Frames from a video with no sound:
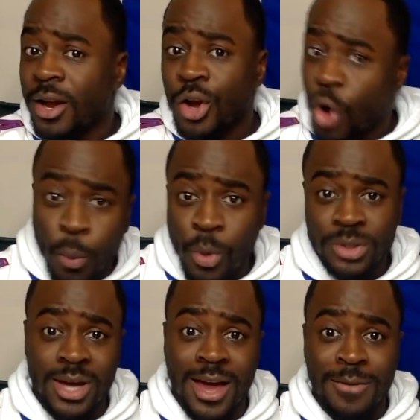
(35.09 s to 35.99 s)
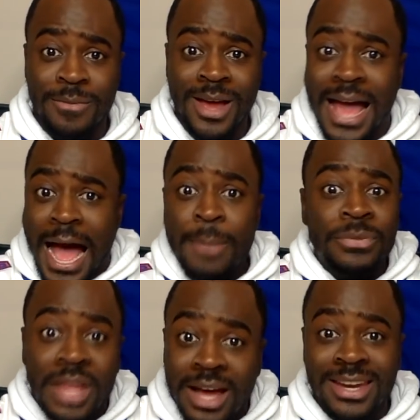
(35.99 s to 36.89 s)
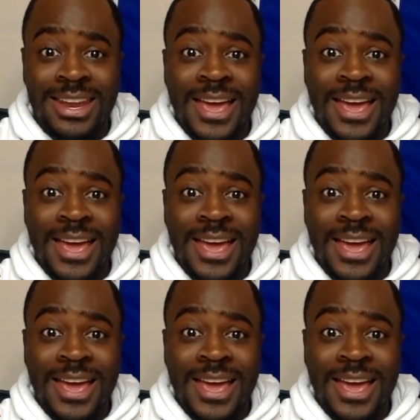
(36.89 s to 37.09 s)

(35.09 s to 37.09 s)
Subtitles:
No more time. I'm done.